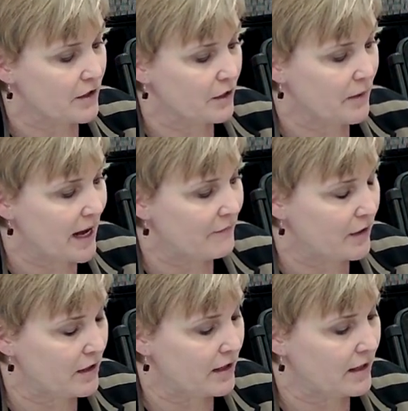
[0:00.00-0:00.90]
we have
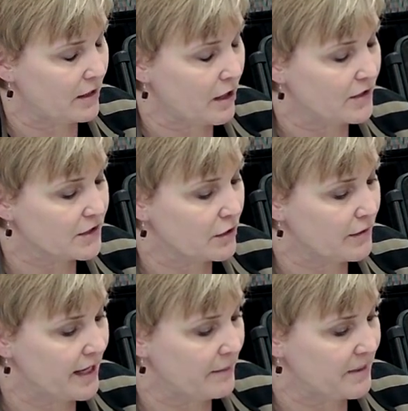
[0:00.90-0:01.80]
a Costco
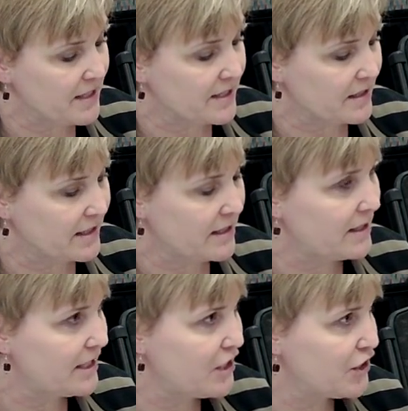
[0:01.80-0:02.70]
campus
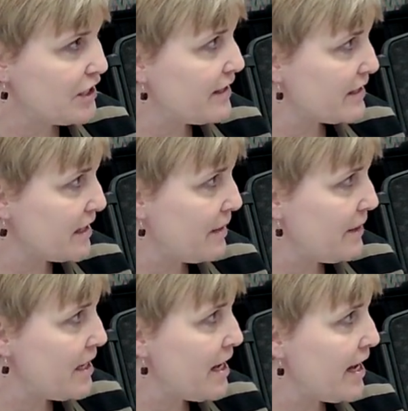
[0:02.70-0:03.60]
consolidation that's
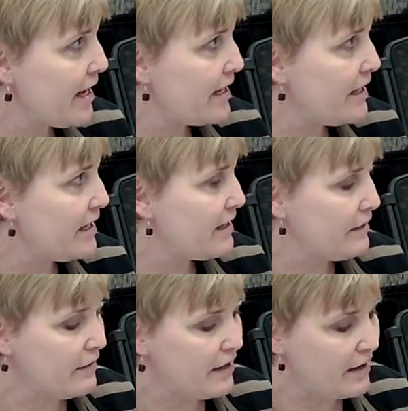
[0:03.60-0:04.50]
coming, and
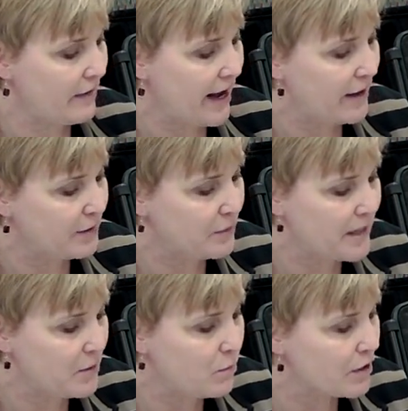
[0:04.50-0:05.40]
how do
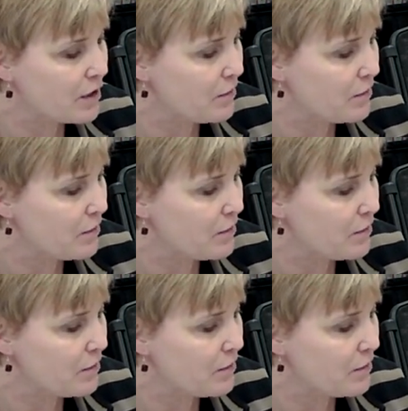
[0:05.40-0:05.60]
we work